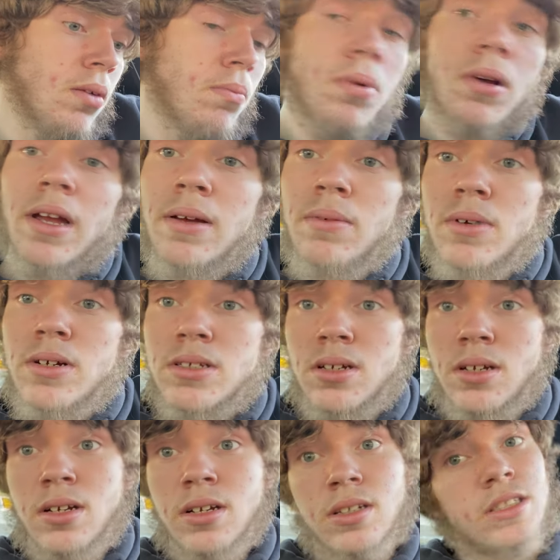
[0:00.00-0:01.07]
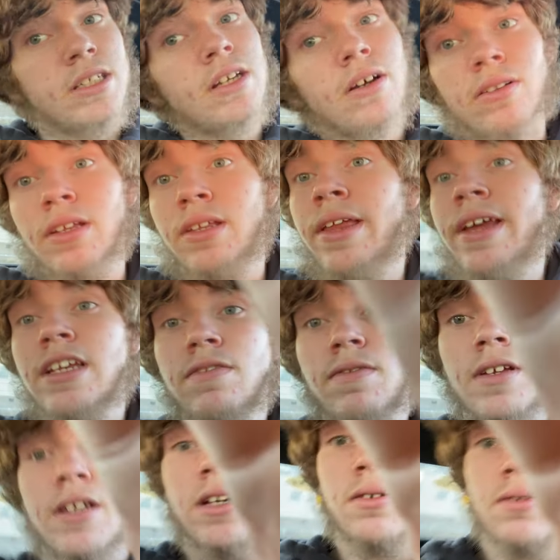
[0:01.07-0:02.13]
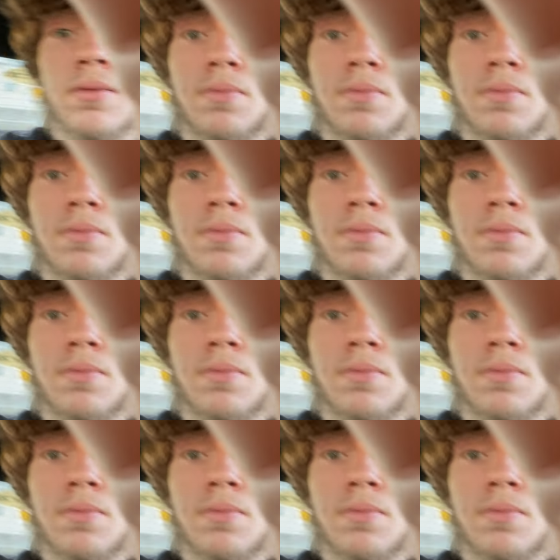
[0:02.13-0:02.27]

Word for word: But anyways, see you on the next video.